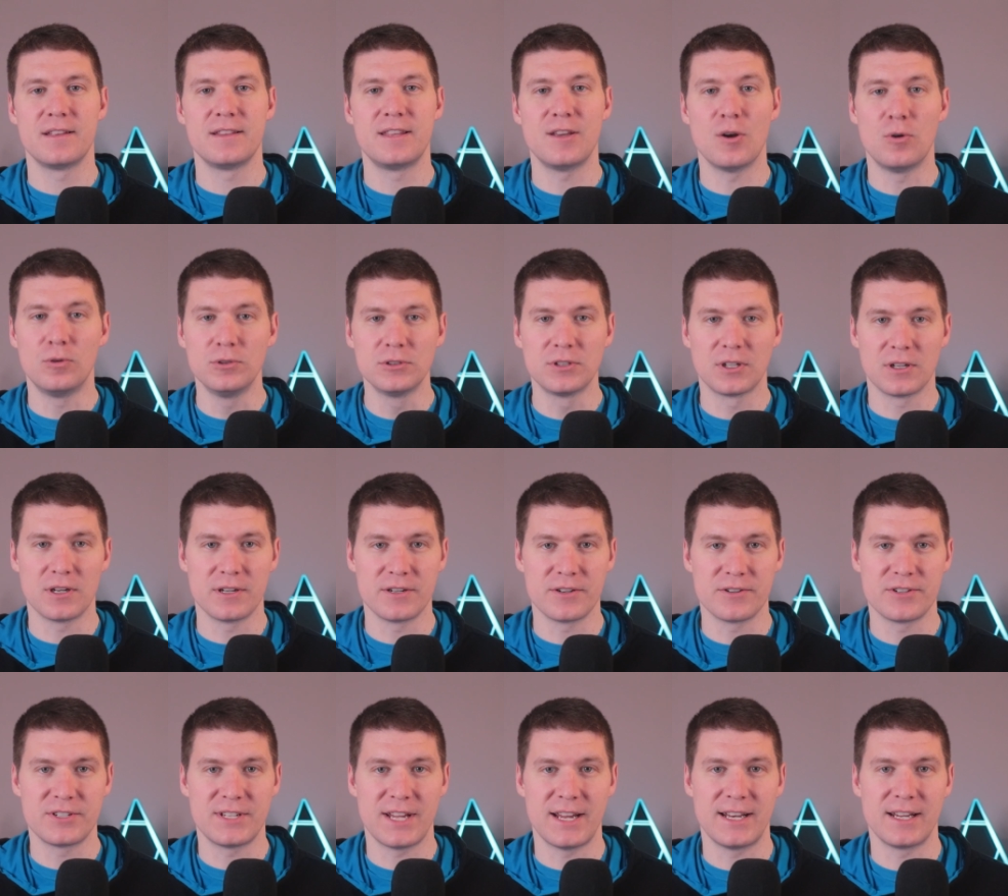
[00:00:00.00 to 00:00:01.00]
The older
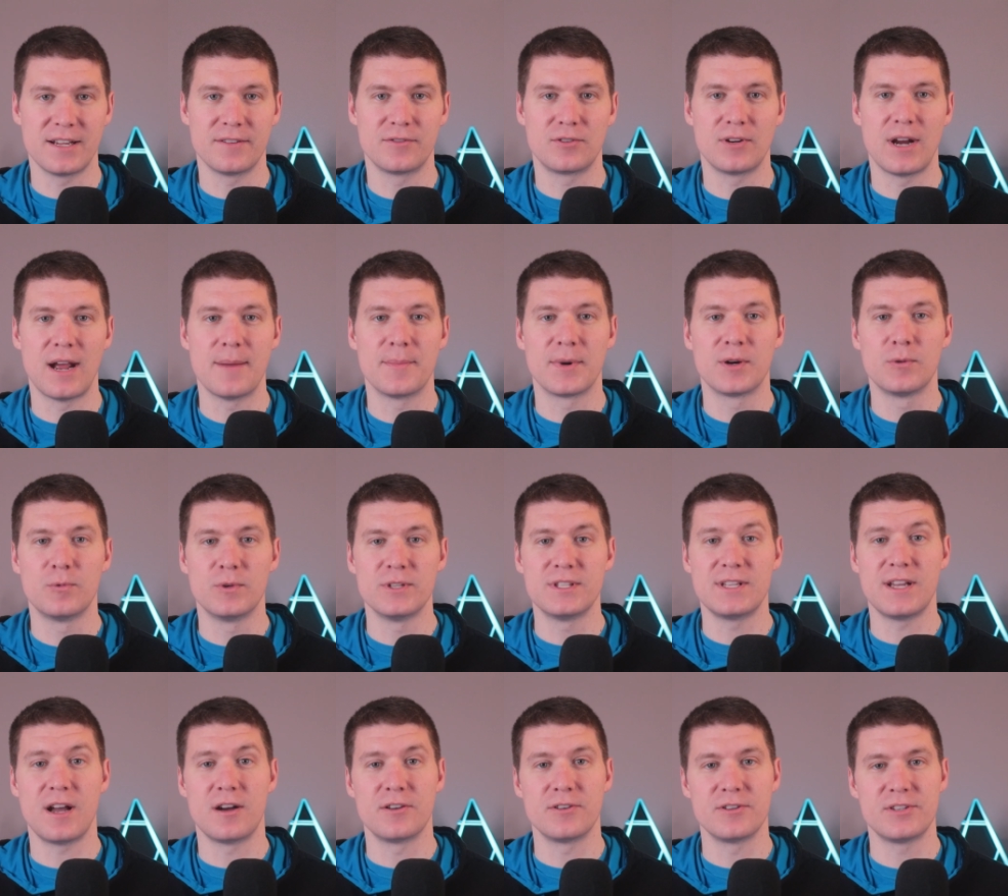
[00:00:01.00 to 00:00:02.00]
understanding of grammar was
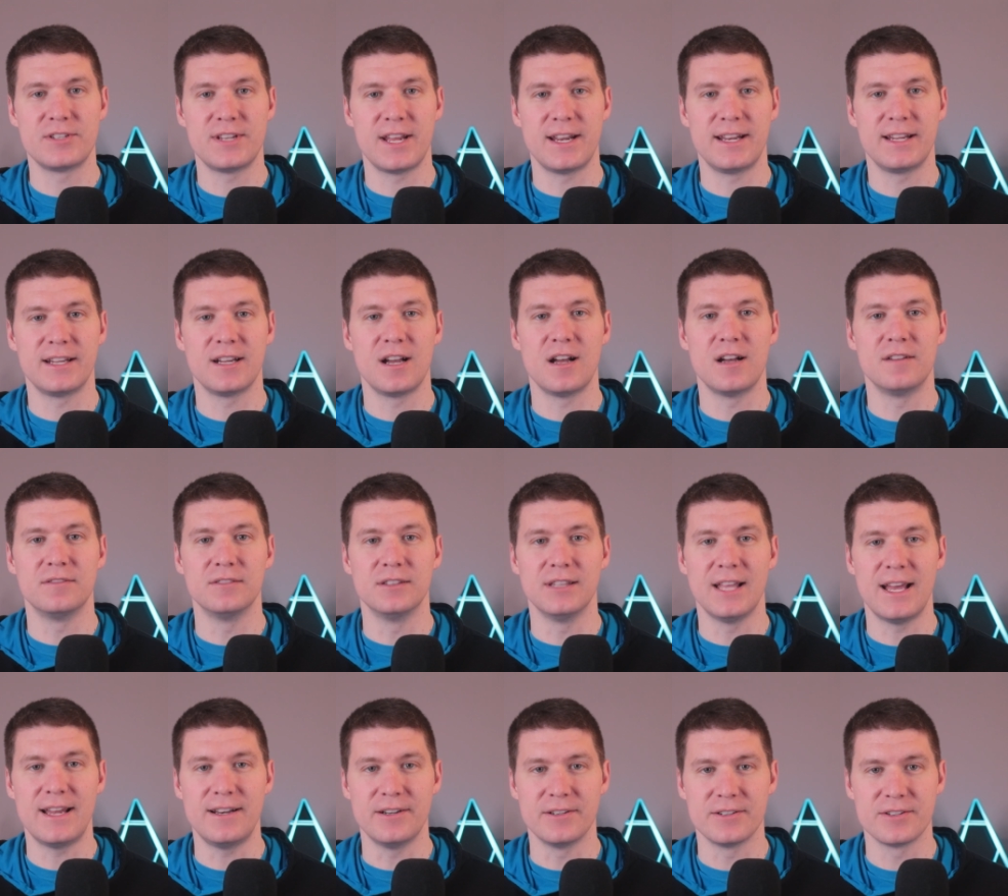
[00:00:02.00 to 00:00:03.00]
the understanding of
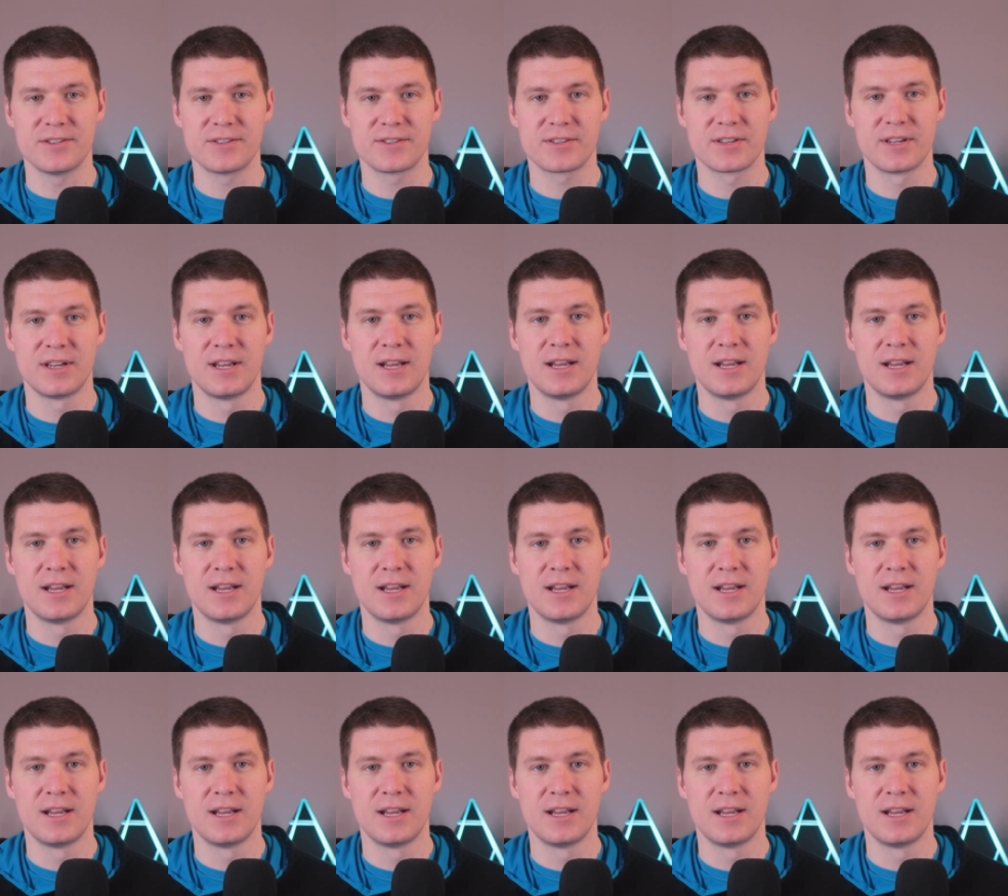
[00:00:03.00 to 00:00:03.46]
letters.